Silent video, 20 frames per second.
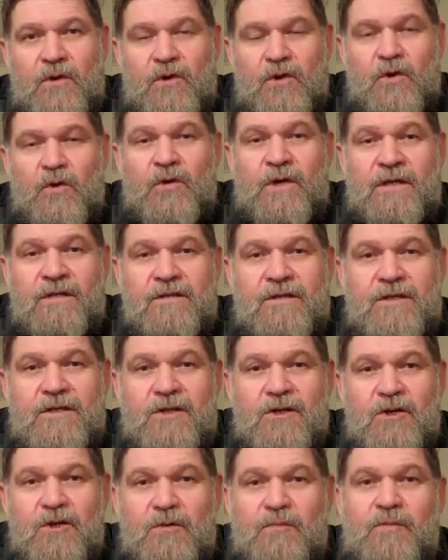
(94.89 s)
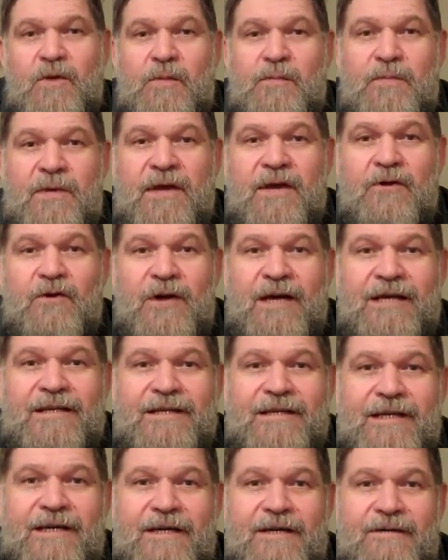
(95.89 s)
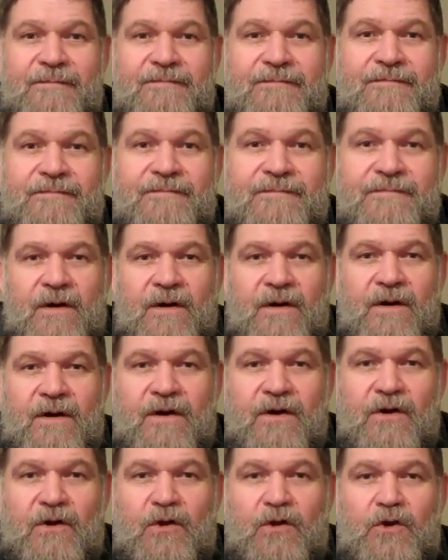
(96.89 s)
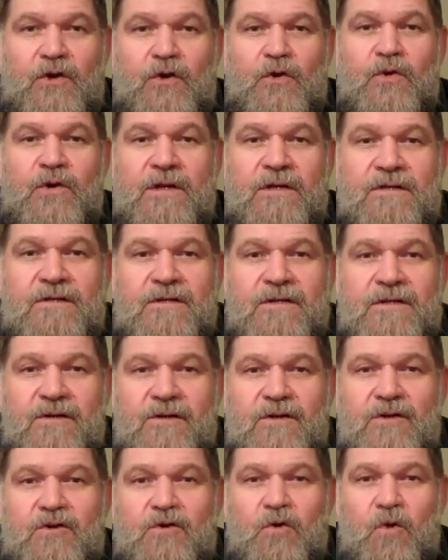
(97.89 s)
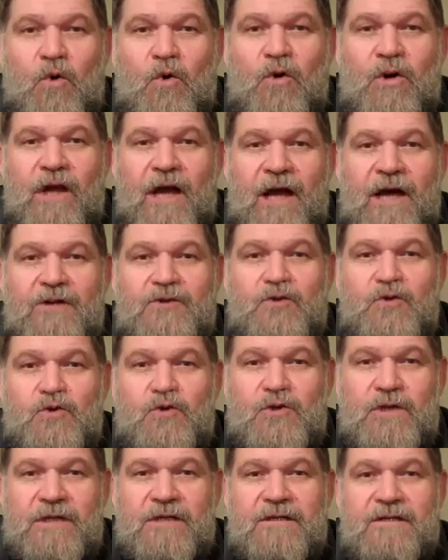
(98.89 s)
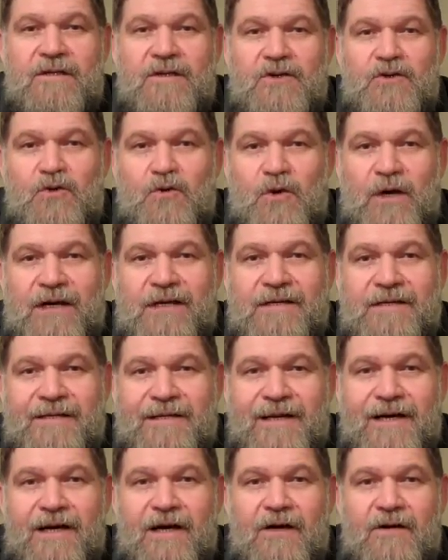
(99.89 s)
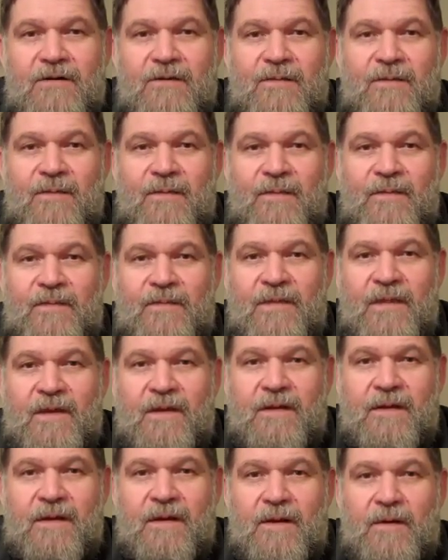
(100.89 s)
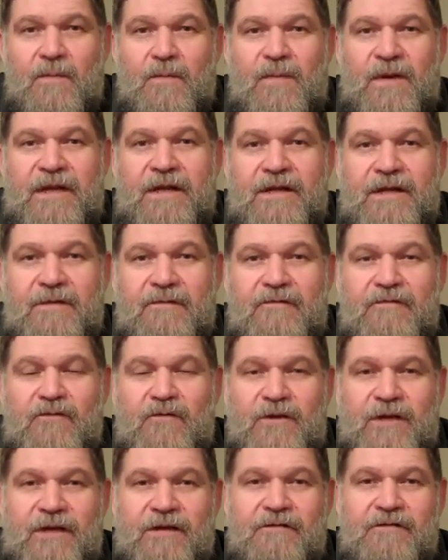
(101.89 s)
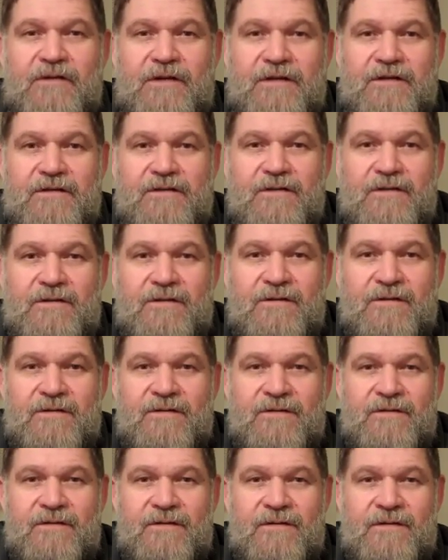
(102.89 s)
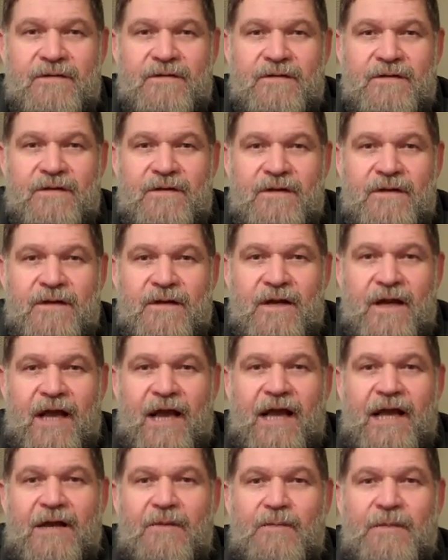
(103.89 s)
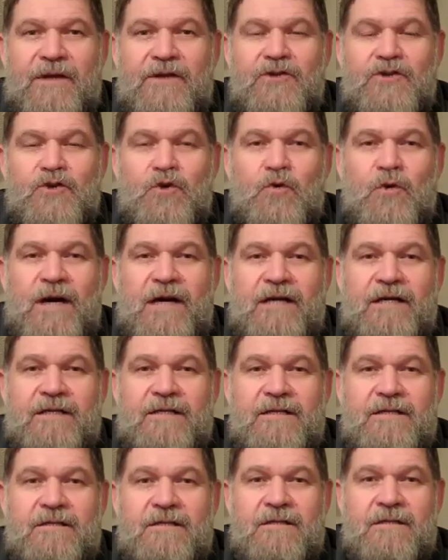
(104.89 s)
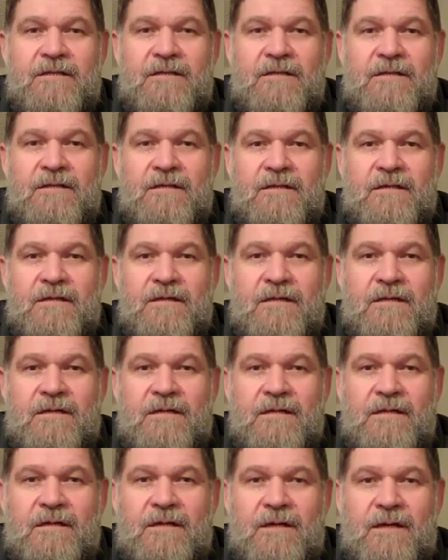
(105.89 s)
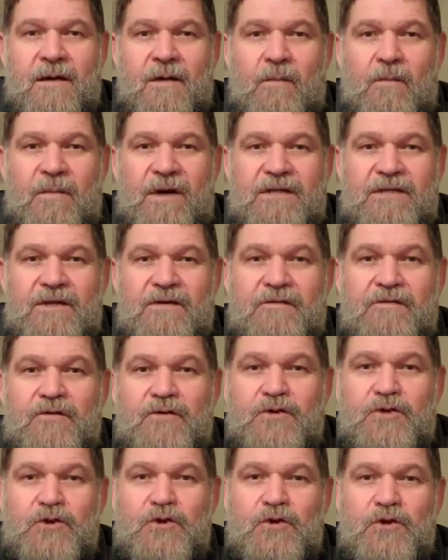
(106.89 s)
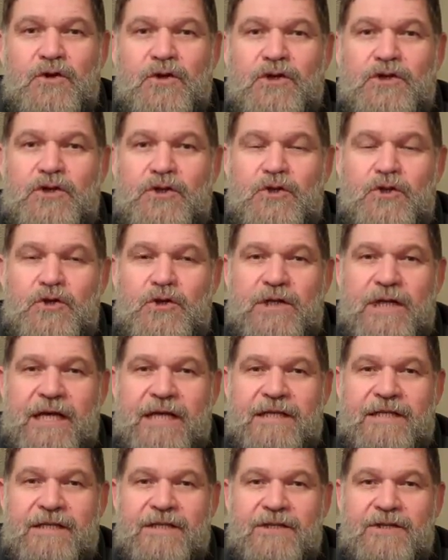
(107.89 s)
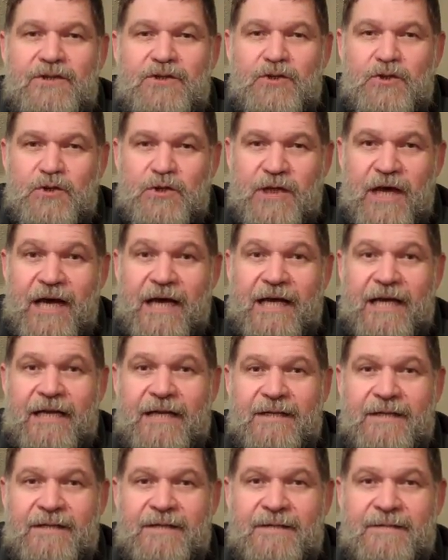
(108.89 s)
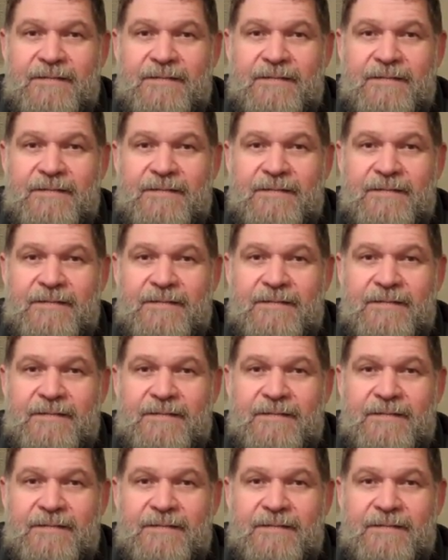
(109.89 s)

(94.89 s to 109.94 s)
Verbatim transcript: You can still prepare right now. You can still call out to Jesus right now, plead Him forgiveness, and mend your ways. But if you do not do that today,